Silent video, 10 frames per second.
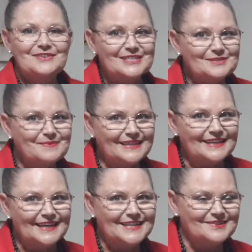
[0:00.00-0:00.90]
A little bit
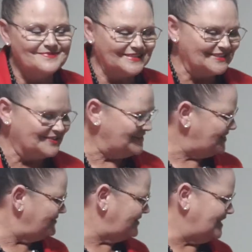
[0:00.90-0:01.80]
late coming to do
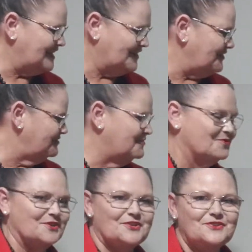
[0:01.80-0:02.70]
the video
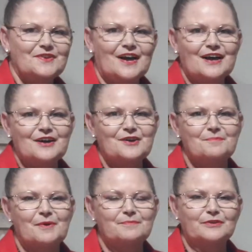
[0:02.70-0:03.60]
for you.
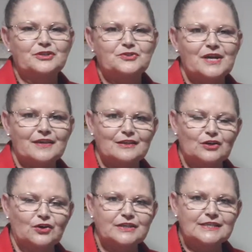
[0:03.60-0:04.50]
I'm not sure how the
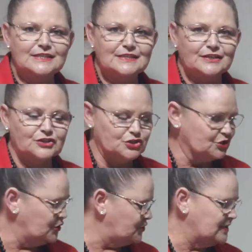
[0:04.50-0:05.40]
lighting's going to
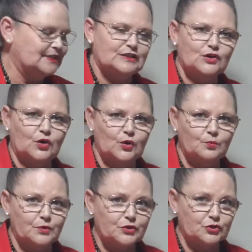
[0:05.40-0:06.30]
show this
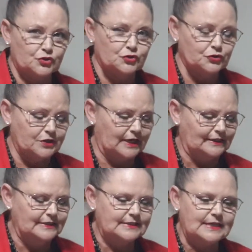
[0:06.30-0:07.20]
time with the true
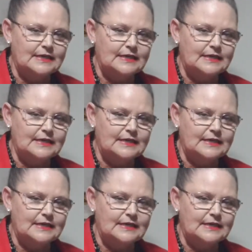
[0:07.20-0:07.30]
colours.